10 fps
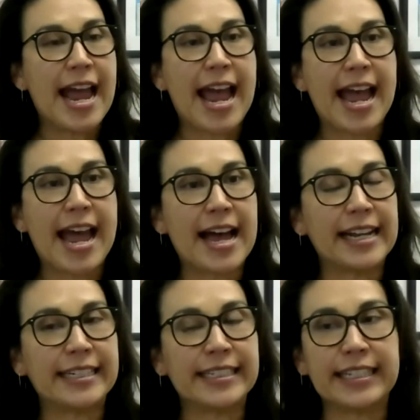
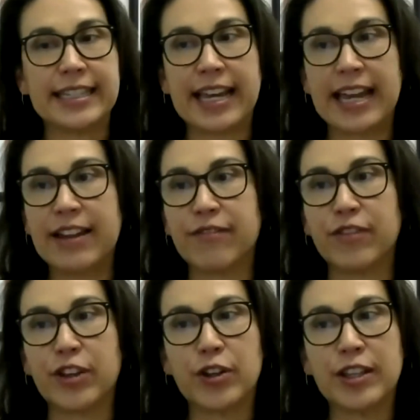And
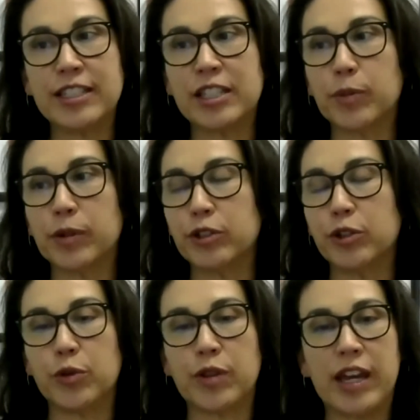this is a person
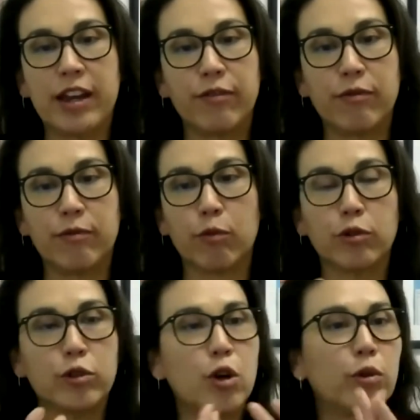who they
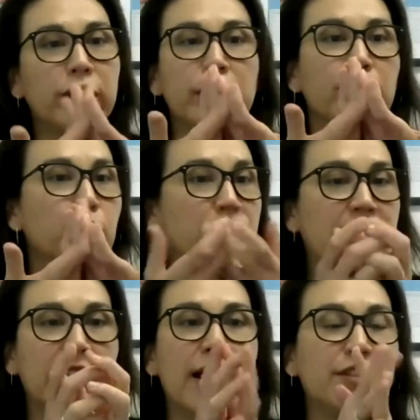were totally close with and
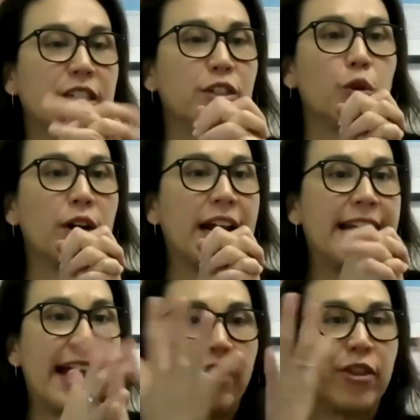loved and adored, and
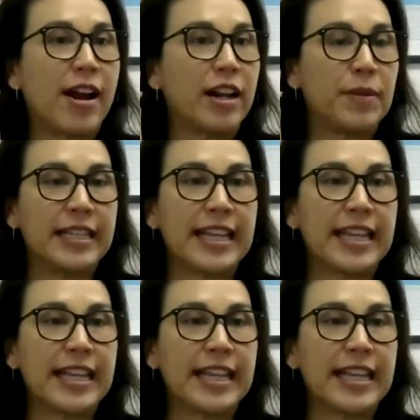now they're enemies.